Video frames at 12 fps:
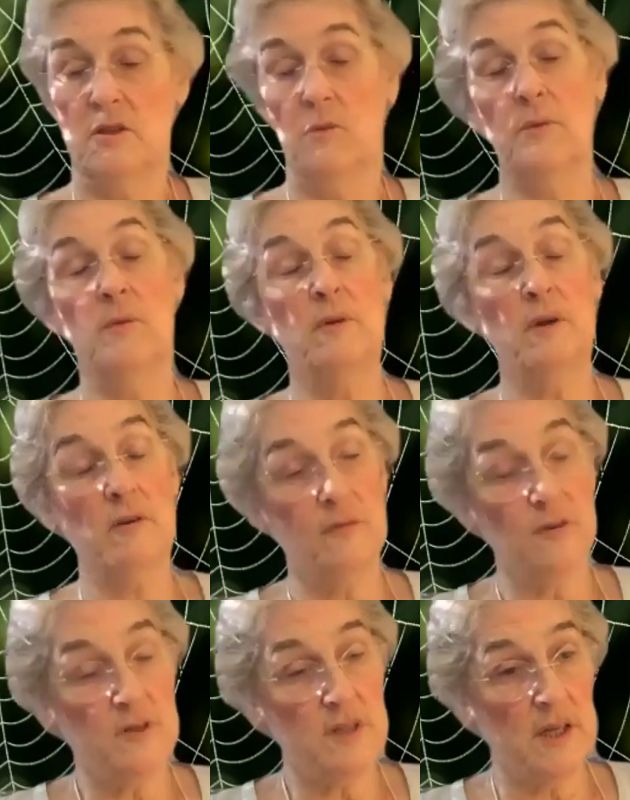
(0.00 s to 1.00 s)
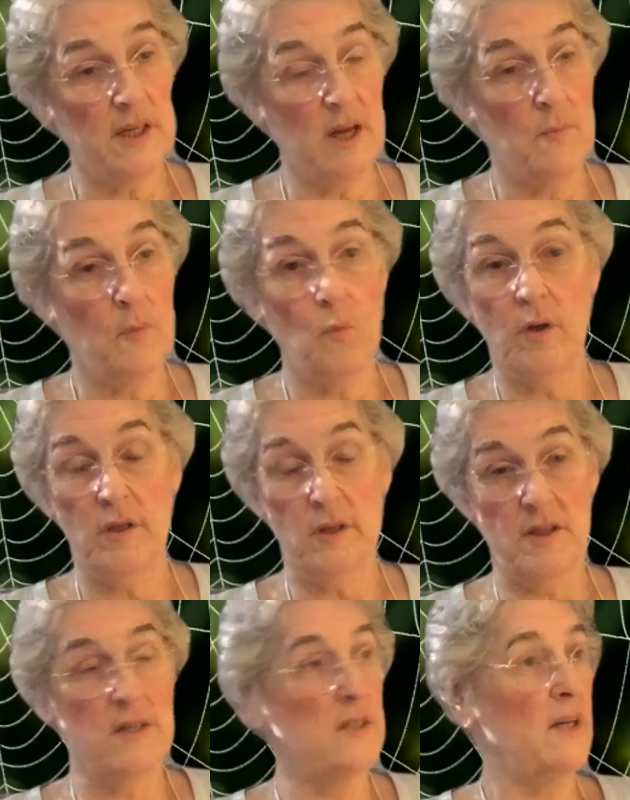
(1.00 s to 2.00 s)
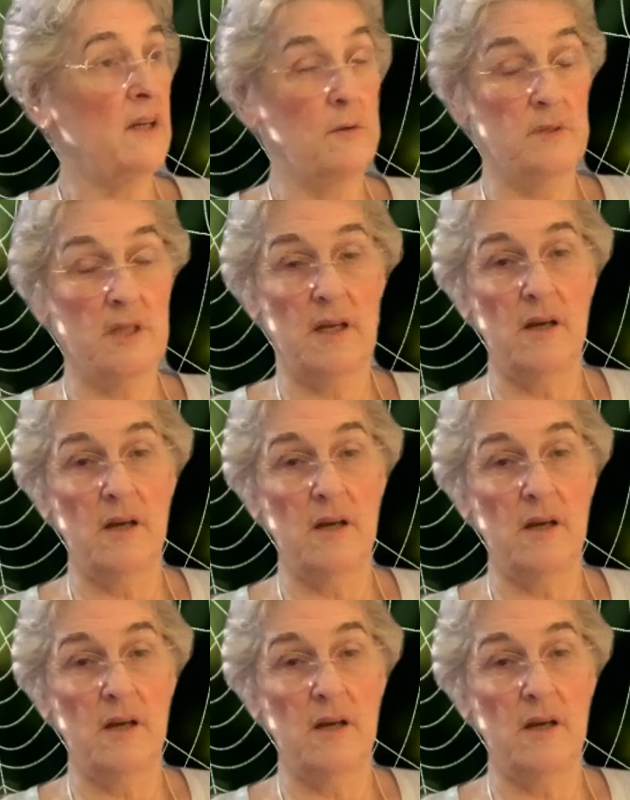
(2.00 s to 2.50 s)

So when we were first setting up, one of the things I got was I got one of